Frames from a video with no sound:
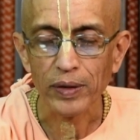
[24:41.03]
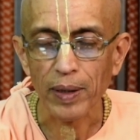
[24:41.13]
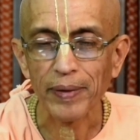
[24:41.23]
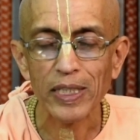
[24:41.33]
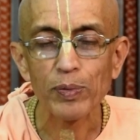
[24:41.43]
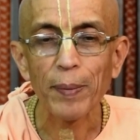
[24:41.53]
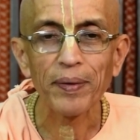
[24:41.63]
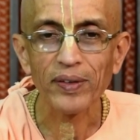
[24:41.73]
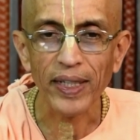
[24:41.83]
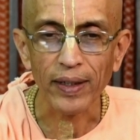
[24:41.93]
Sometimes
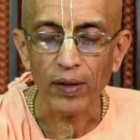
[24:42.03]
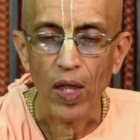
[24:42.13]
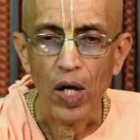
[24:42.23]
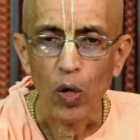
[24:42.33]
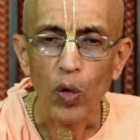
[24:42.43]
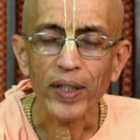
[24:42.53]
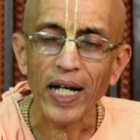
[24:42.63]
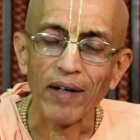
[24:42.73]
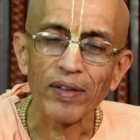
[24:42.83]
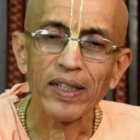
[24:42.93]
people think, oh, in
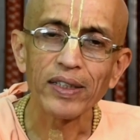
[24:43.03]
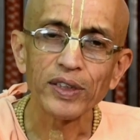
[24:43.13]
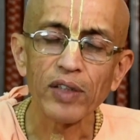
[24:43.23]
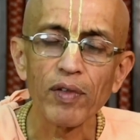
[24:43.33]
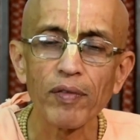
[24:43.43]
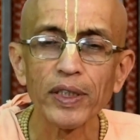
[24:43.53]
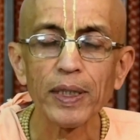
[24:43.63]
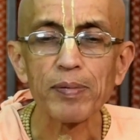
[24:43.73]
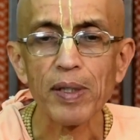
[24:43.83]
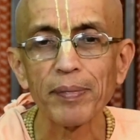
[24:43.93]
our religion we
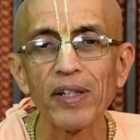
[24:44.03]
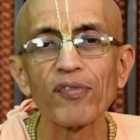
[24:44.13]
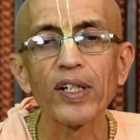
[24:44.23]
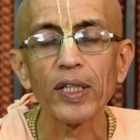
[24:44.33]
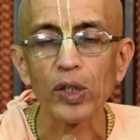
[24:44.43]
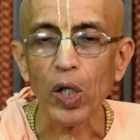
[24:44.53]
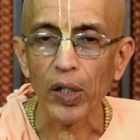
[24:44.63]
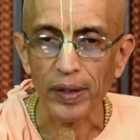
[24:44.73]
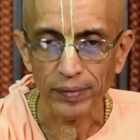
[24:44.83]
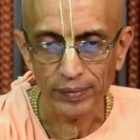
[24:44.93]
worship some different
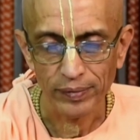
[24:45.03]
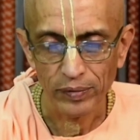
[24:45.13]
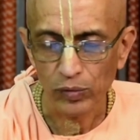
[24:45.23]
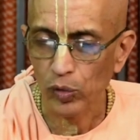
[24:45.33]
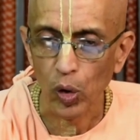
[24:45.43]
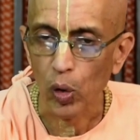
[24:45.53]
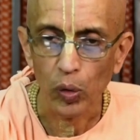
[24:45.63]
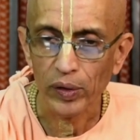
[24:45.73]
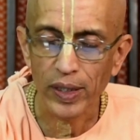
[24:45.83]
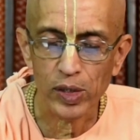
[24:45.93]
God.
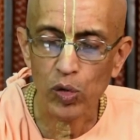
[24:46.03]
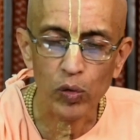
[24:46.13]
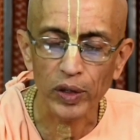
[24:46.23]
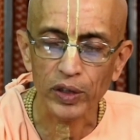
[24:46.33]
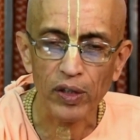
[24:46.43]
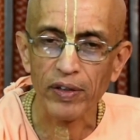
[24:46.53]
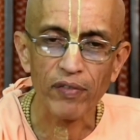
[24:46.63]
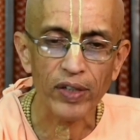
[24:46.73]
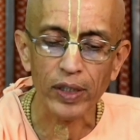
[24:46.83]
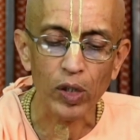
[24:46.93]
No, there's no question of
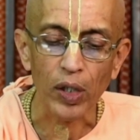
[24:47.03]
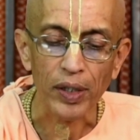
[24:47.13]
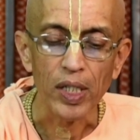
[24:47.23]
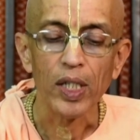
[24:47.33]
different God.